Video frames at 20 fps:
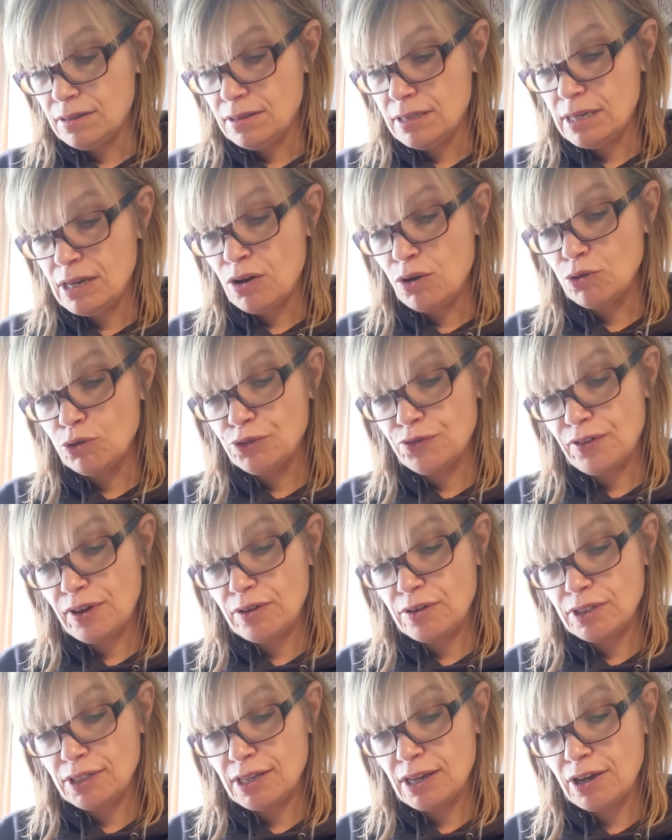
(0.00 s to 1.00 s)
the old
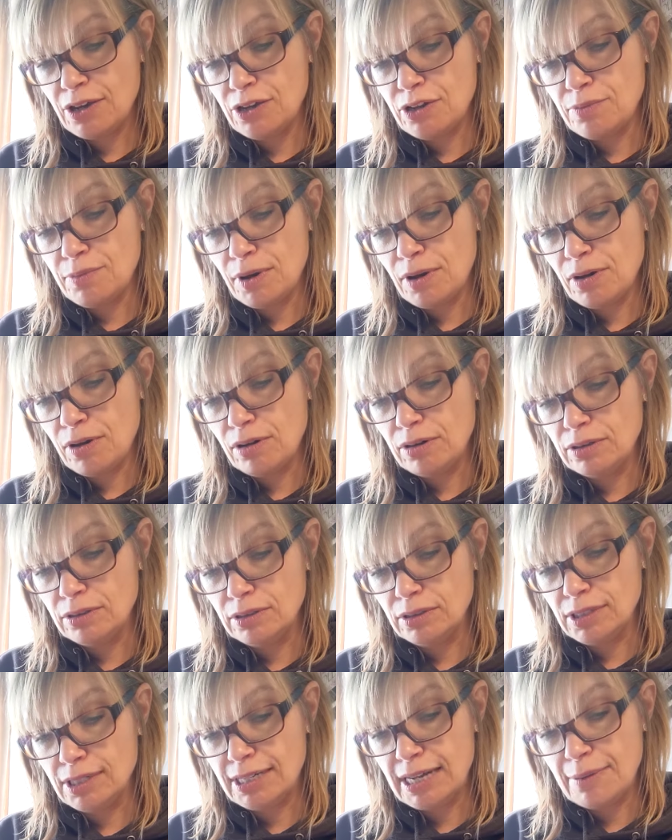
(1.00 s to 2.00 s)
folks home
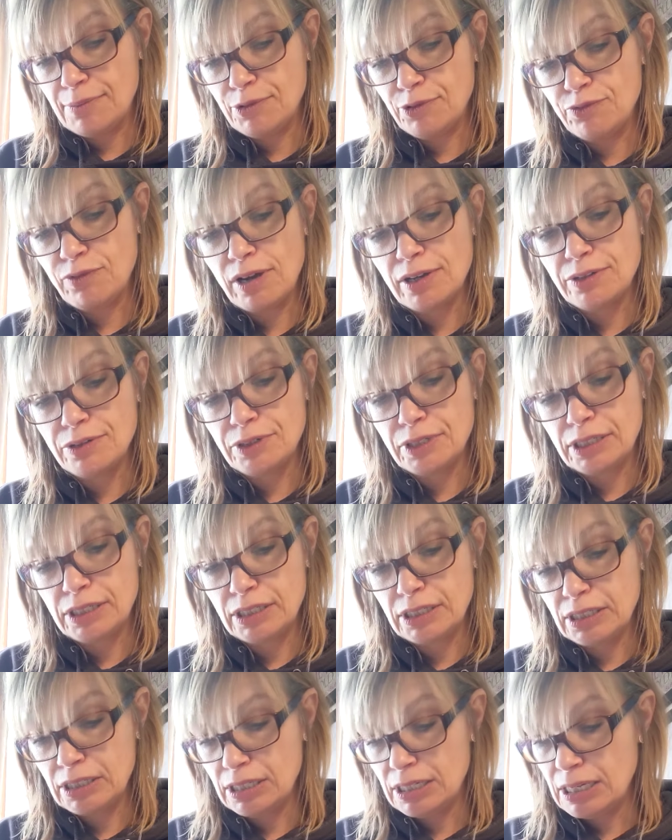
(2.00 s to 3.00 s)
on State Mill Road
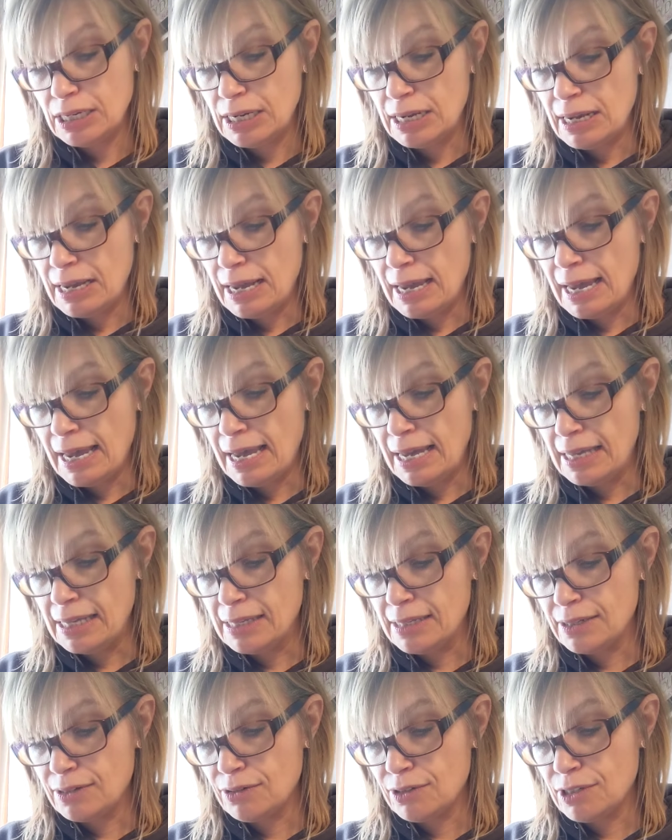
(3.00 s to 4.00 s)

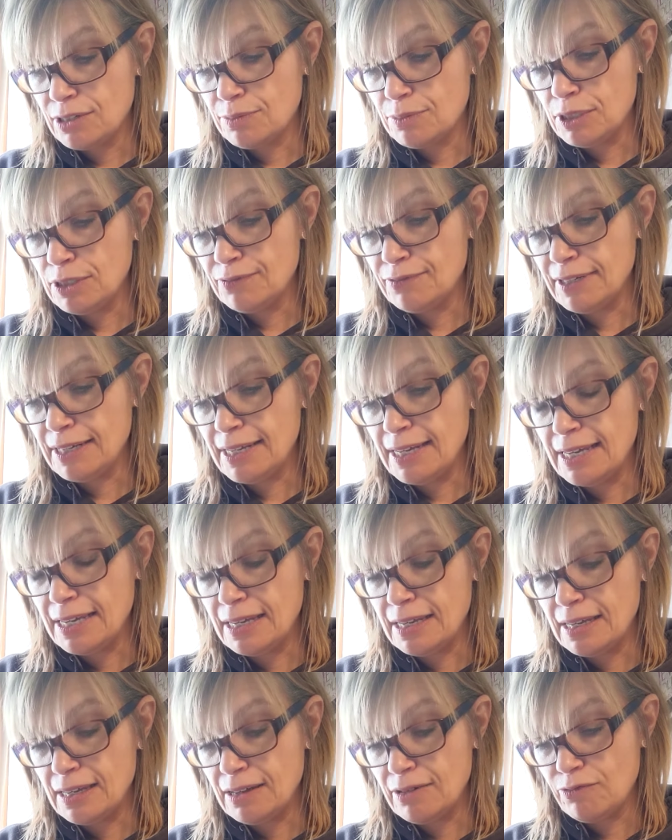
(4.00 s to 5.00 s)
has got some lovely
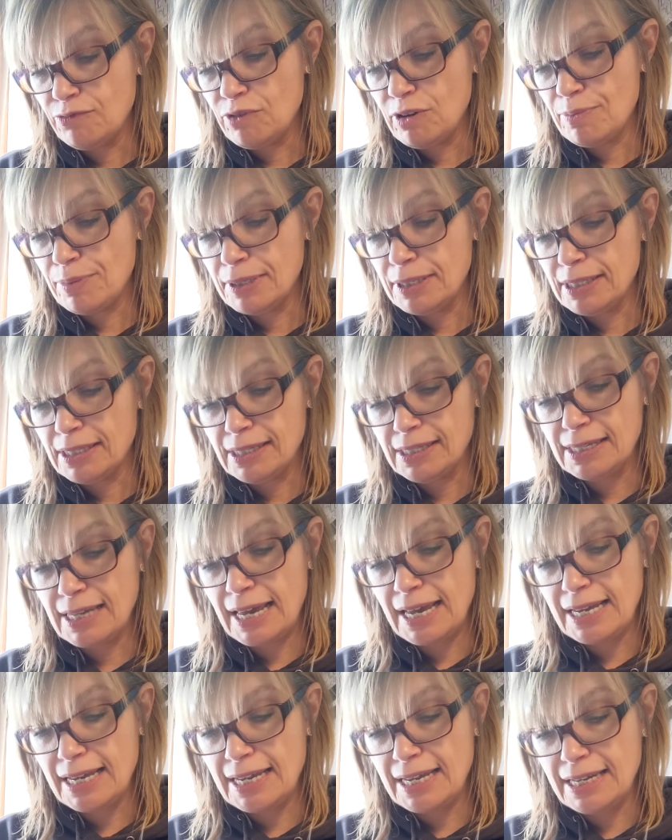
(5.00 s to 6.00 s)
ribbons
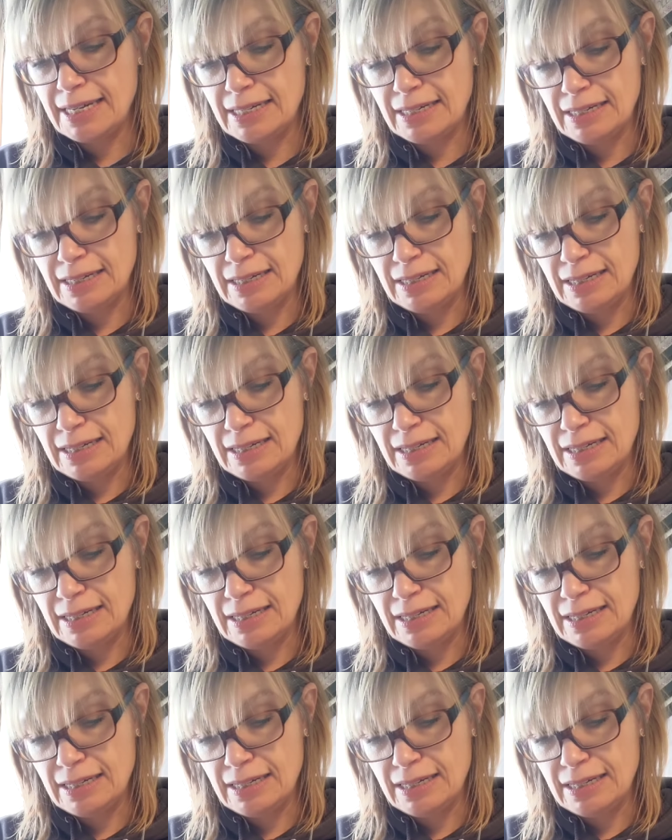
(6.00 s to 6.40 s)
hanging